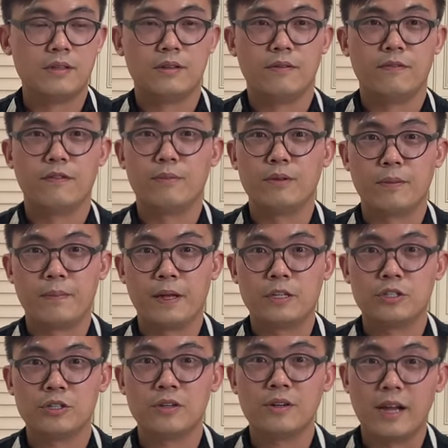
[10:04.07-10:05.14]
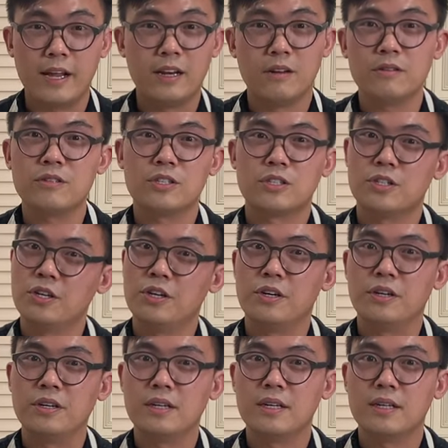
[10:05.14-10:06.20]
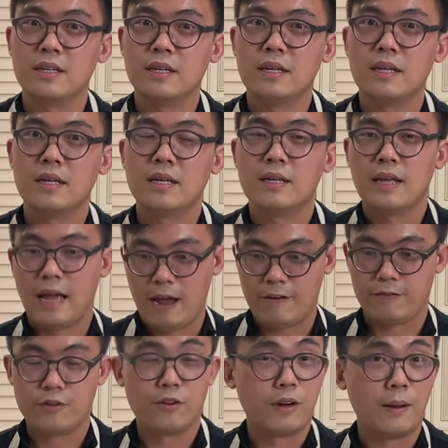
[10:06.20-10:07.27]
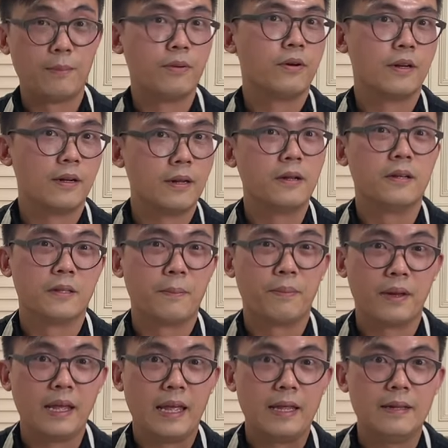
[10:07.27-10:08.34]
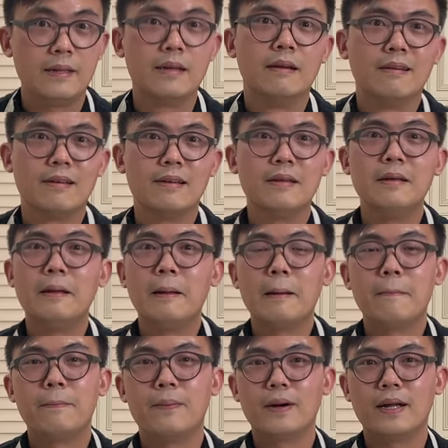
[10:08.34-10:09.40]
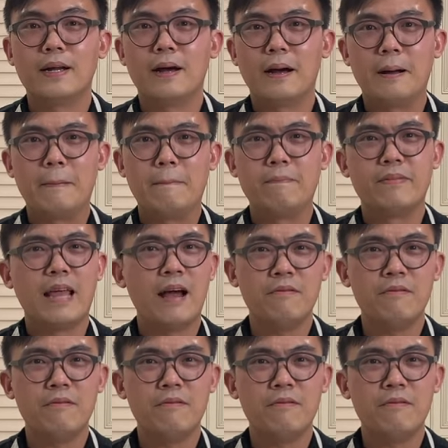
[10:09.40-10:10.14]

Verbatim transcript: from the picture, it looks good after I put it on the plate, but um, that